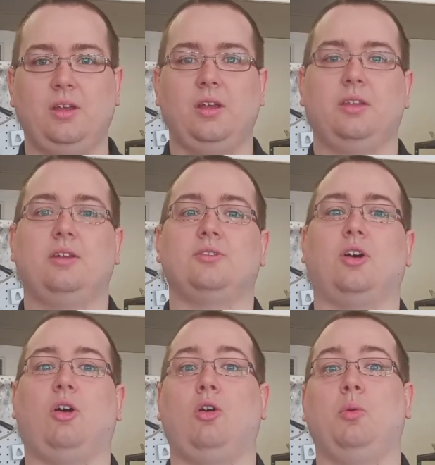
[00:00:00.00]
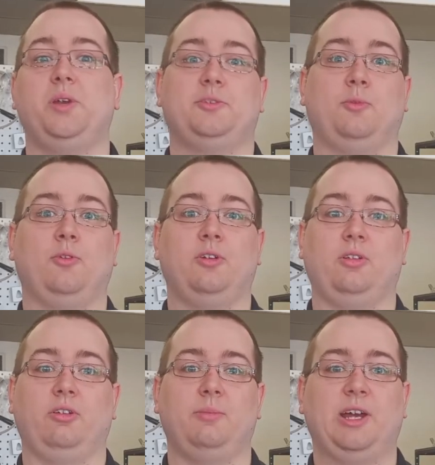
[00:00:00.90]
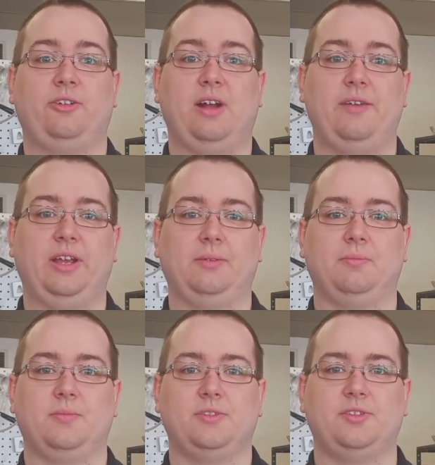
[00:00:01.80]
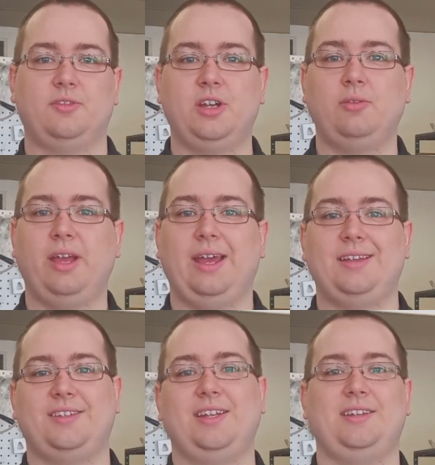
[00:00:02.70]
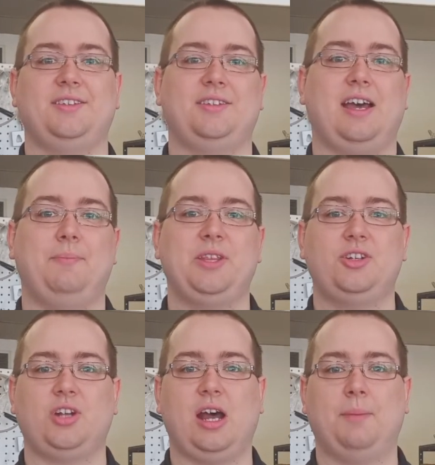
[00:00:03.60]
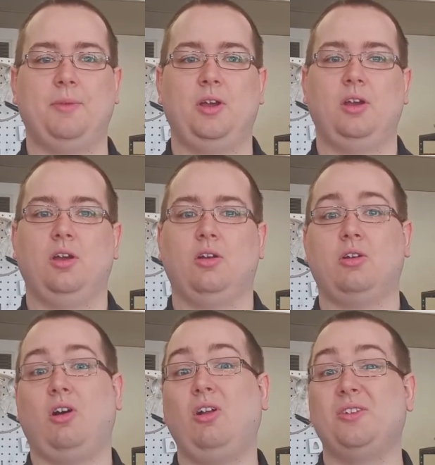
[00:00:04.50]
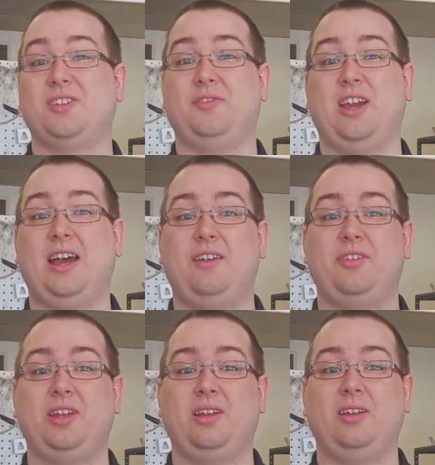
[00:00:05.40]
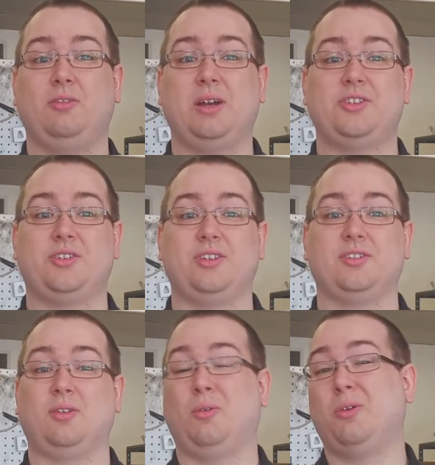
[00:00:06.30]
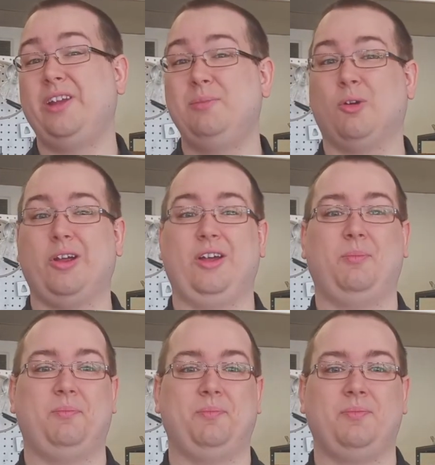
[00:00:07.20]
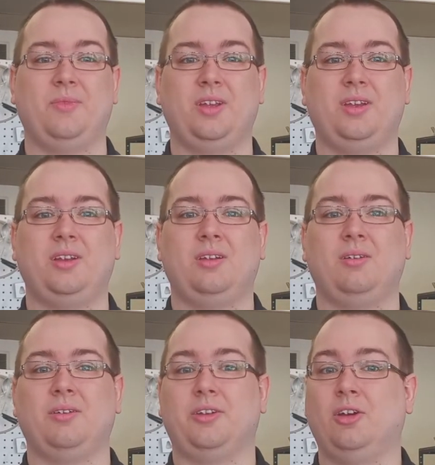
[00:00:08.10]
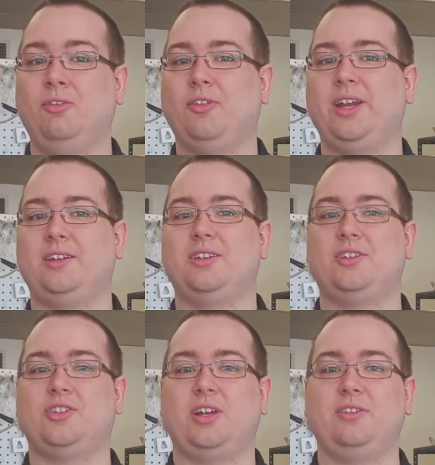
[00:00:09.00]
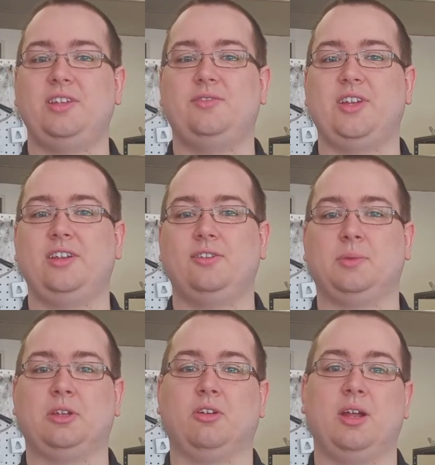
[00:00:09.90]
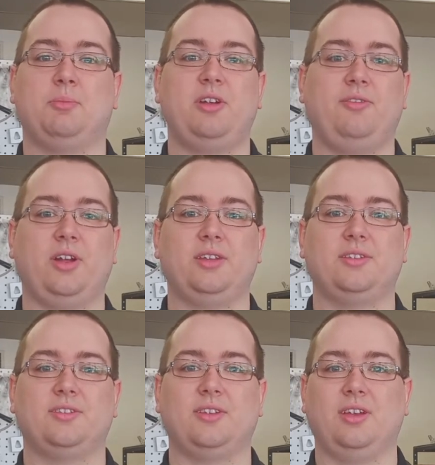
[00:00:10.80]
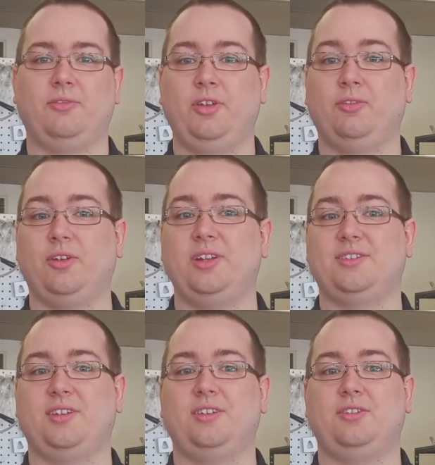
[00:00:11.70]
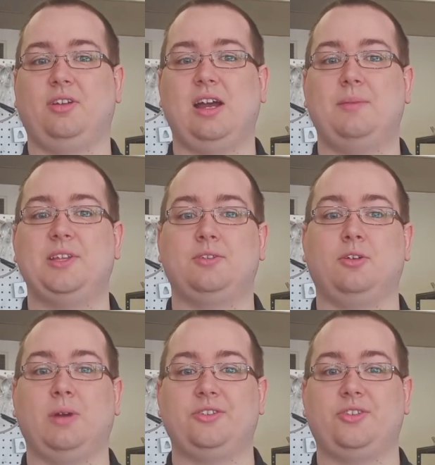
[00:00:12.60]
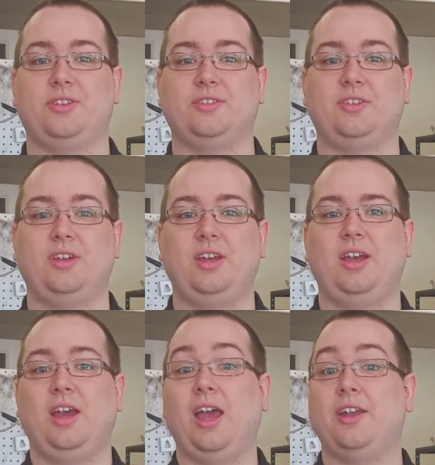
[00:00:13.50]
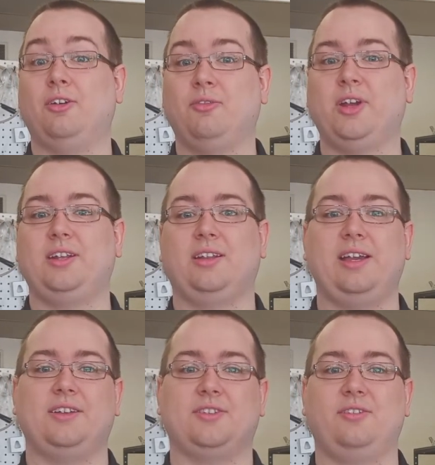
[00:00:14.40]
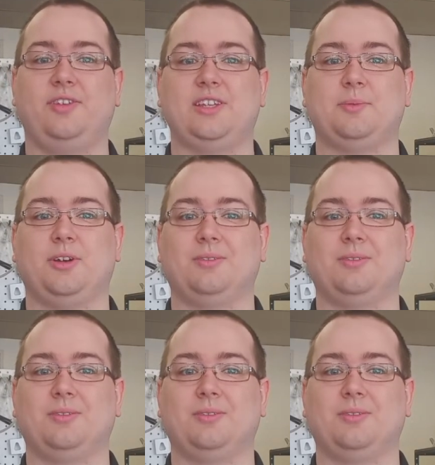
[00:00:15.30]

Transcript: There's always more to learn about driving, so don't hesitate to stop in the shop or call us if you have any questions or need more help. Don't forget to share these videos with your Grand Prix friends, and feel free to send us your comments or questions. And don't forget to like us on Facebook.